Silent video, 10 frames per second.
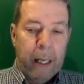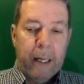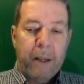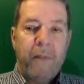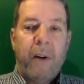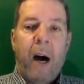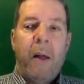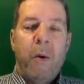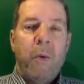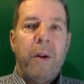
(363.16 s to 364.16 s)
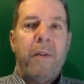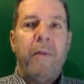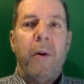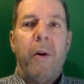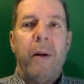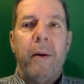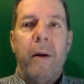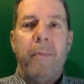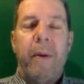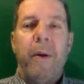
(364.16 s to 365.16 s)
and his father was
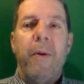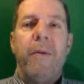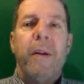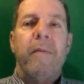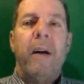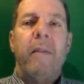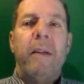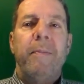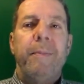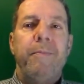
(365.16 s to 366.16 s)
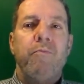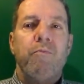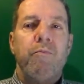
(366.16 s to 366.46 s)
very abusive of him